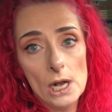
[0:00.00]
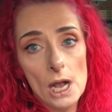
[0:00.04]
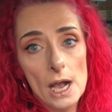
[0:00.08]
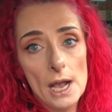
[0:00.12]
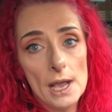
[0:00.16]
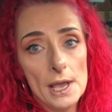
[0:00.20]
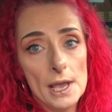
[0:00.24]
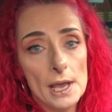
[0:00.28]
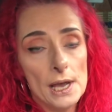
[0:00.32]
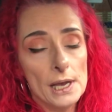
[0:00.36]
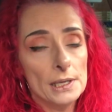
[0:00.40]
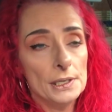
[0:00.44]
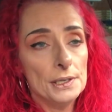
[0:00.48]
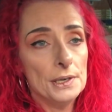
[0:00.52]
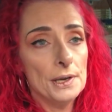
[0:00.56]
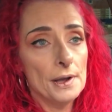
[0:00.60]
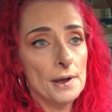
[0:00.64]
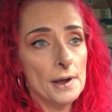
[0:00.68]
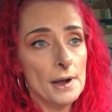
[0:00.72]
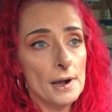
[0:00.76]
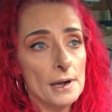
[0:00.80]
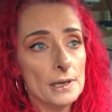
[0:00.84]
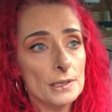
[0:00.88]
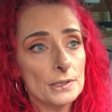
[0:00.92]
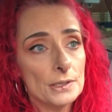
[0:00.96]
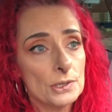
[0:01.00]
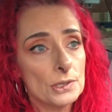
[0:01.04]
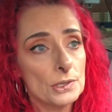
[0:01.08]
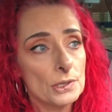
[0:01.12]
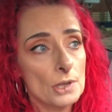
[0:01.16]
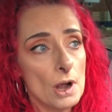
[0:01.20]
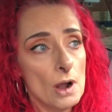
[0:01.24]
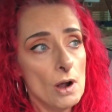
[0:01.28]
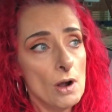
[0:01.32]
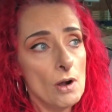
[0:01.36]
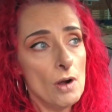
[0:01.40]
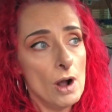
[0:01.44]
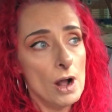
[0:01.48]
And uh,
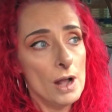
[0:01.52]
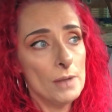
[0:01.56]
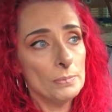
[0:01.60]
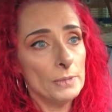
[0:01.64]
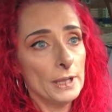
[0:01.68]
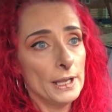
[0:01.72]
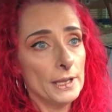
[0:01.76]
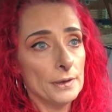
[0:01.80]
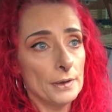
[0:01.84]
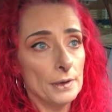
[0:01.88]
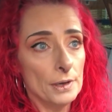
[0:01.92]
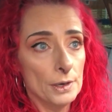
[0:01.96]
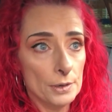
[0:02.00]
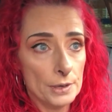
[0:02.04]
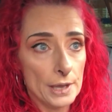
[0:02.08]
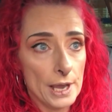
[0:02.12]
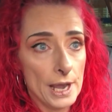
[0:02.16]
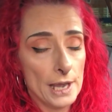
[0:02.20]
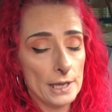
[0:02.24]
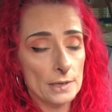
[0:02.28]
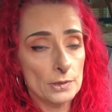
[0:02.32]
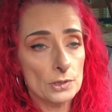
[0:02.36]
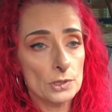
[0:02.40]
so I'm like, okay.